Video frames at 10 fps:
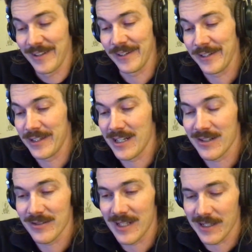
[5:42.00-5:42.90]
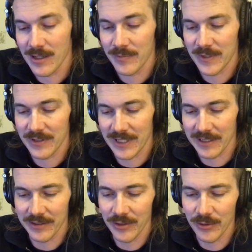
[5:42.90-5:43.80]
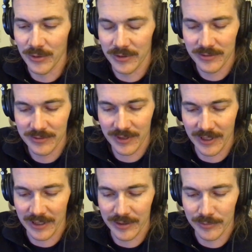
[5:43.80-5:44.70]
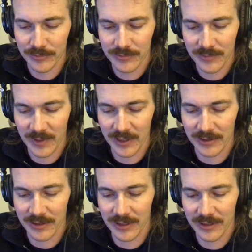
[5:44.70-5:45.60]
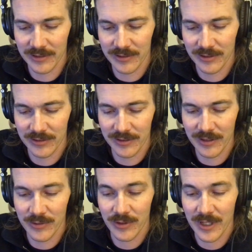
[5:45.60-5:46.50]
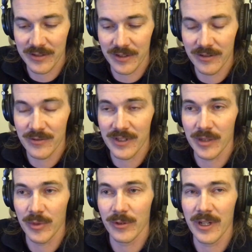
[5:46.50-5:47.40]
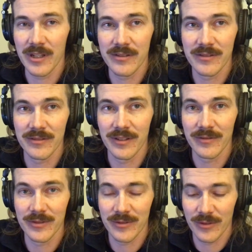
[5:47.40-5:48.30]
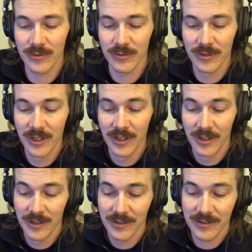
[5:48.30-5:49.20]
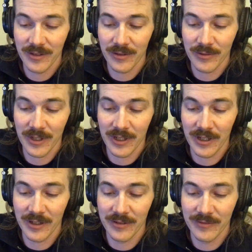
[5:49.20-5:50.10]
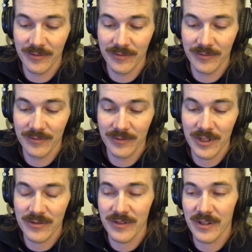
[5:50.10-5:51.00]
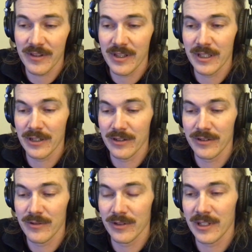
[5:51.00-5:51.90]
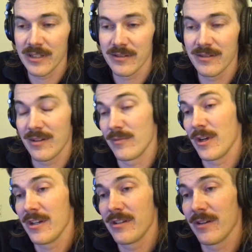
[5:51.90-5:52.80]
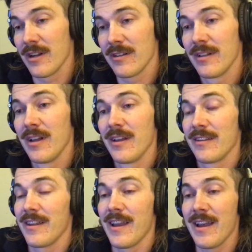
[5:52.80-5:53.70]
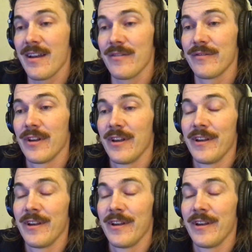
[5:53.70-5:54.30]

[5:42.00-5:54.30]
and then I was like up till like 2 a.m. and it was crazy. There was like parades and stuff. It was cool. So interesting thing there in New Orleans on Mardi Gras, they have